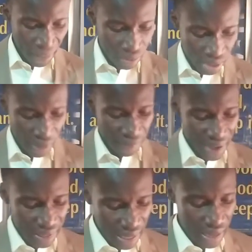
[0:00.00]
We say,
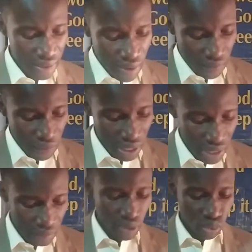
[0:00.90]
Father,
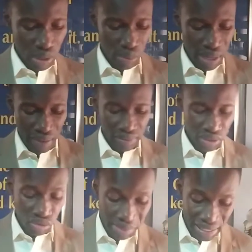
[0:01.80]
forgive us where we have
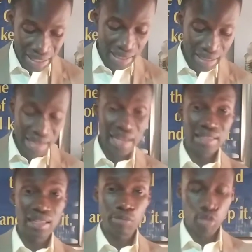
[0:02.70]
discriminated
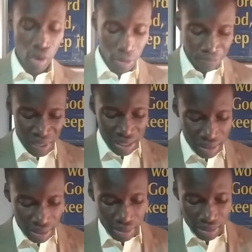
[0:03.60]
against the poor,
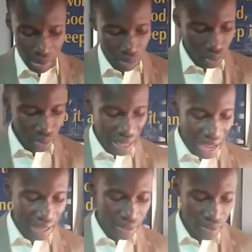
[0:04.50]
the disabled,
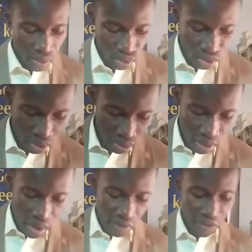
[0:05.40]
and those not
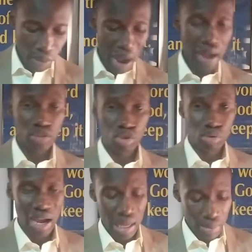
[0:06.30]
from our
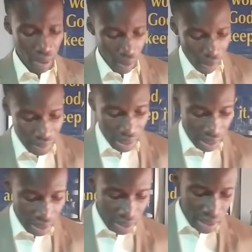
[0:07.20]
tribe,
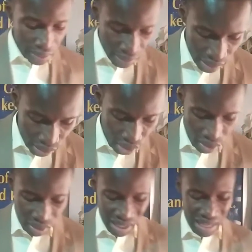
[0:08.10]
other
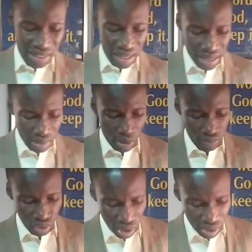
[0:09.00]
religions, in the name
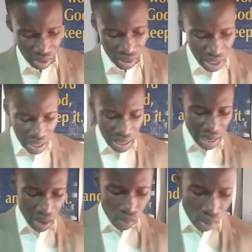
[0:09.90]
of Jesus, in
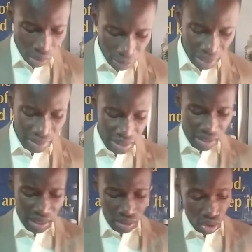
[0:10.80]
our
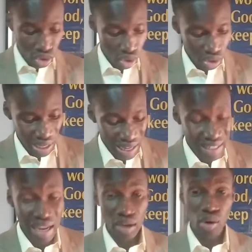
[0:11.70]
workplaces, in your church, and
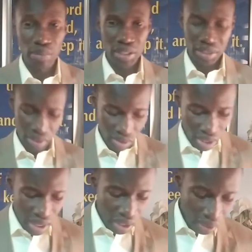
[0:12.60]
in our communities.
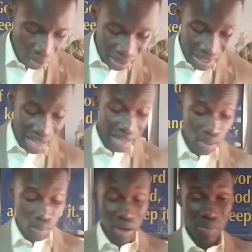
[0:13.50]
Lord, in any
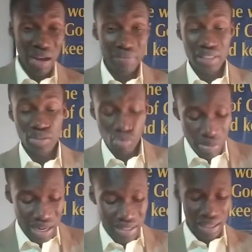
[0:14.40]
way we have
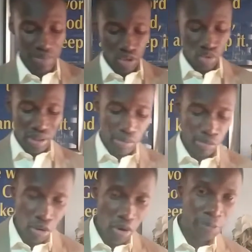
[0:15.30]
discriminated between the
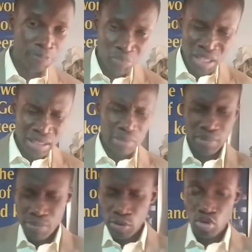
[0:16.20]
poor,
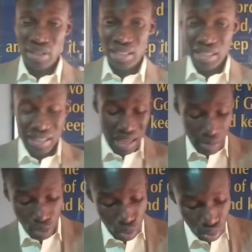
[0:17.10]
between the
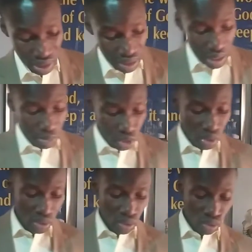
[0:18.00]
disabled,
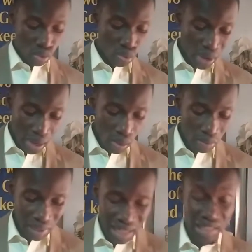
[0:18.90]
between those who are
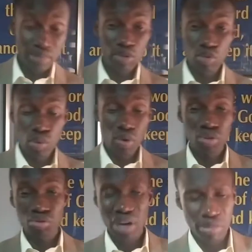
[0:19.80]
homeless, between one
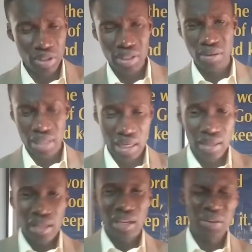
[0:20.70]
tribe or the other,
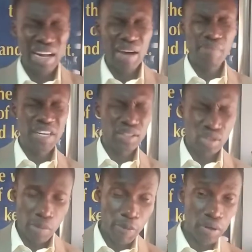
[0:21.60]
Lord, have
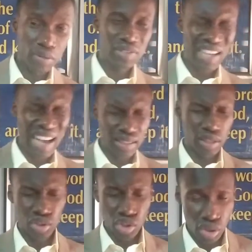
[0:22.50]
mercy upon us as
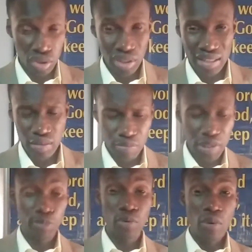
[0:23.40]
a church, as a
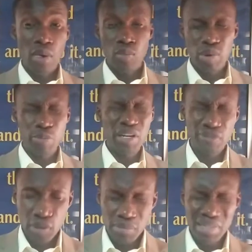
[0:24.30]
people. We plead
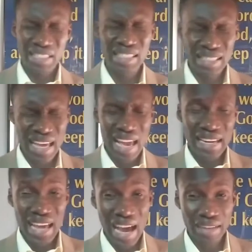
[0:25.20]
for mercy in
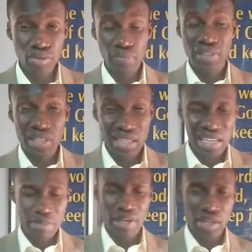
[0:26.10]
any act of
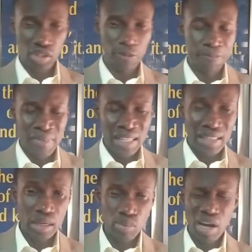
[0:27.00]
discrimination
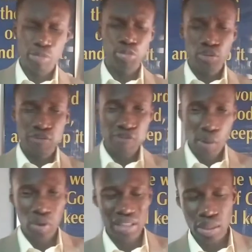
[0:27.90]
that we have put
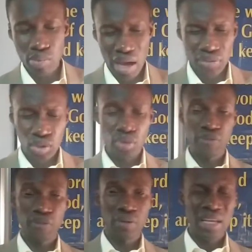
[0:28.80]
forward, that we have shown
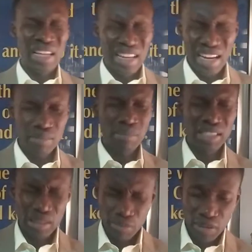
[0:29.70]
forth. Let
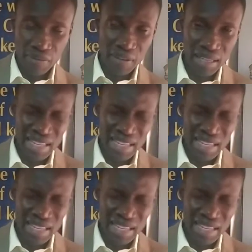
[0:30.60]
mercy prevail.